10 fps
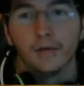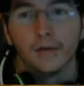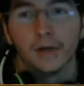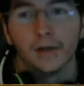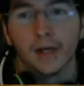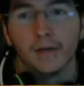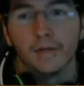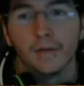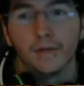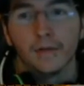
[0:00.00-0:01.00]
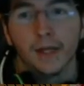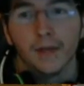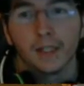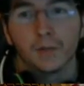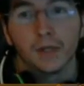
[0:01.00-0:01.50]
And over here you have
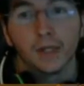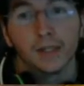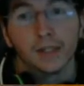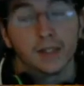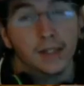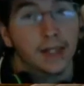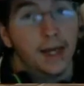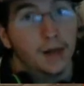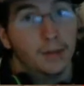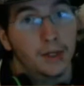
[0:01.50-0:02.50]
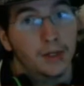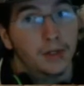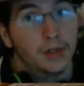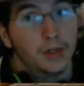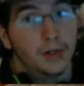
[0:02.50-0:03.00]
the next one in a slightly higher
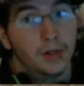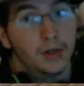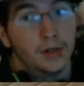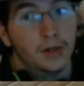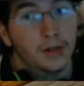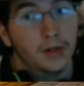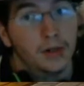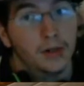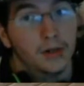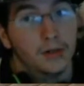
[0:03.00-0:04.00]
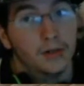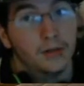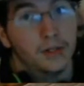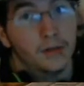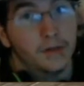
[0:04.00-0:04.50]
pitch to
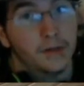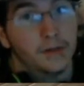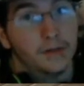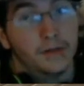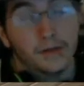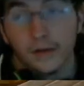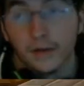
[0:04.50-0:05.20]
show the difference.